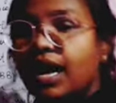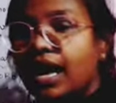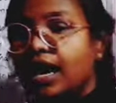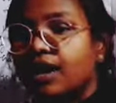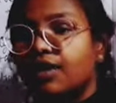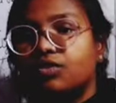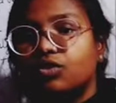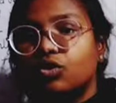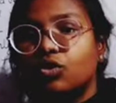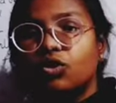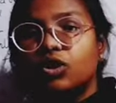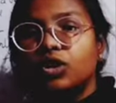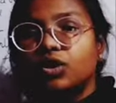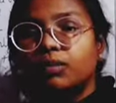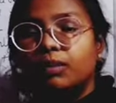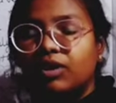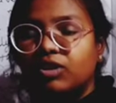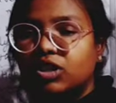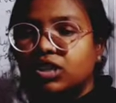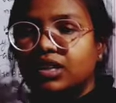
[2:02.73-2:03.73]
I have told you
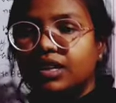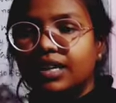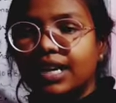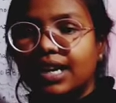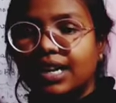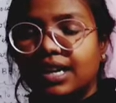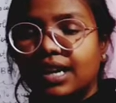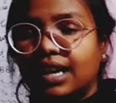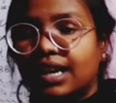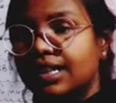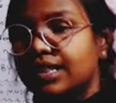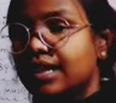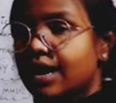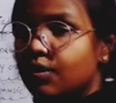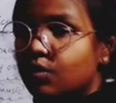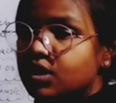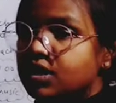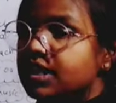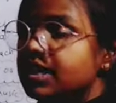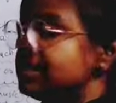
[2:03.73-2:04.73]
about the cricket.
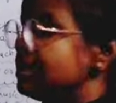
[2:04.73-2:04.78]
That was the